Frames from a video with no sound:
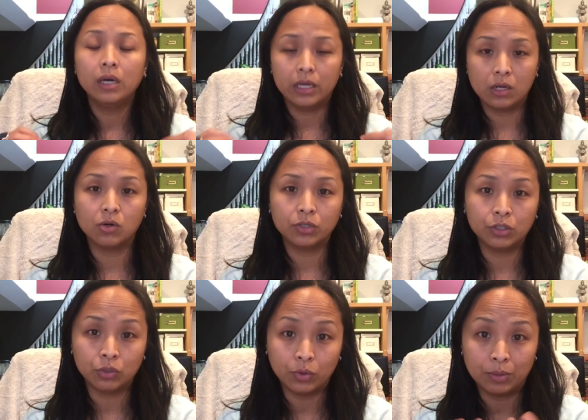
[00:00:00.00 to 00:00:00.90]
in order
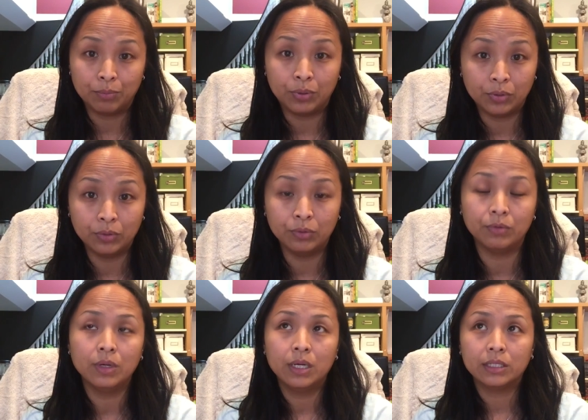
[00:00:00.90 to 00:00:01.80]
to improve
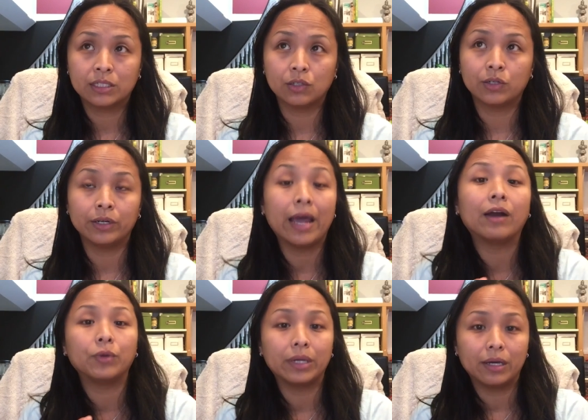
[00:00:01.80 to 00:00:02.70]
certain
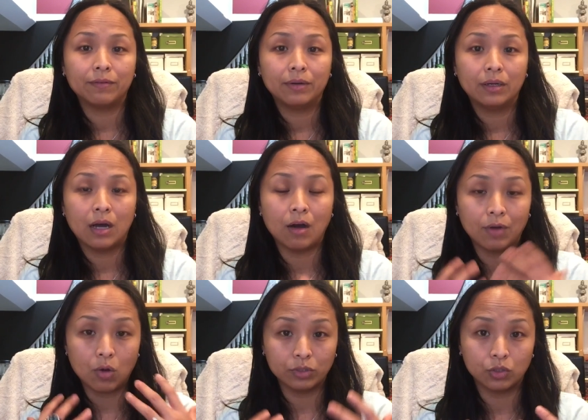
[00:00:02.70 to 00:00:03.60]
area of
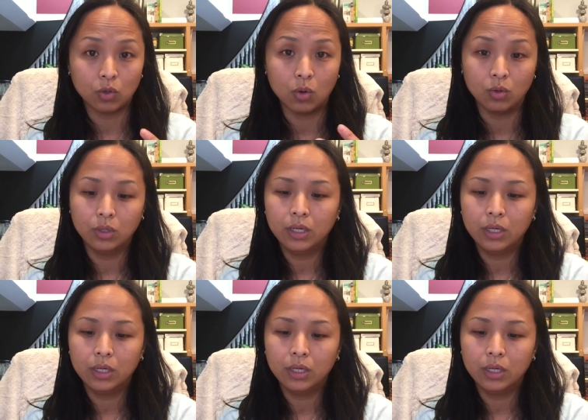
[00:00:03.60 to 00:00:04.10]
our soul.